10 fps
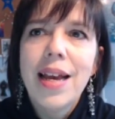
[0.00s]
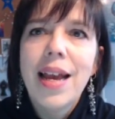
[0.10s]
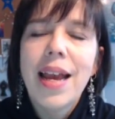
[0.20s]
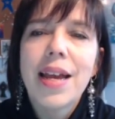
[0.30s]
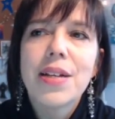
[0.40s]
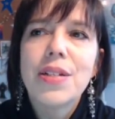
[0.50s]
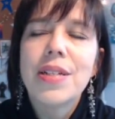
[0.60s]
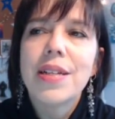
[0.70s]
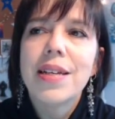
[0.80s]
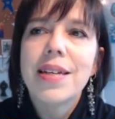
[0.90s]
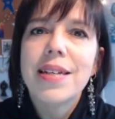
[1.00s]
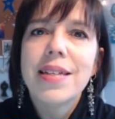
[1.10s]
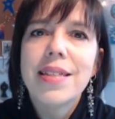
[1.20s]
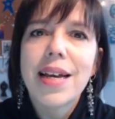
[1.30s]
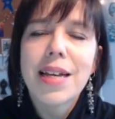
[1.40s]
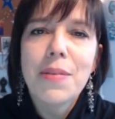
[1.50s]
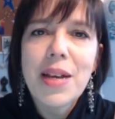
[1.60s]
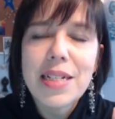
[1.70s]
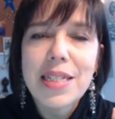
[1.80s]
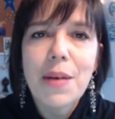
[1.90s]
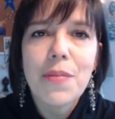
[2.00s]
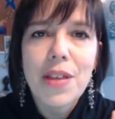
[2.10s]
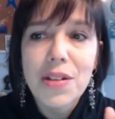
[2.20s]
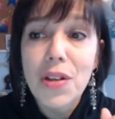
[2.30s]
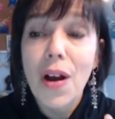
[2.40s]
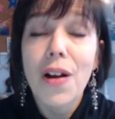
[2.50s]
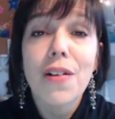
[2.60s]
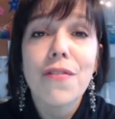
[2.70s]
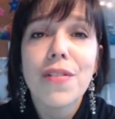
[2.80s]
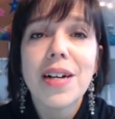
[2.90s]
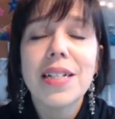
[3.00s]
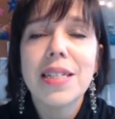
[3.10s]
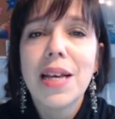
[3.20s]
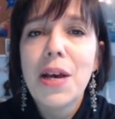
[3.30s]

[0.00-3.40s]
And that can make some things harder for us,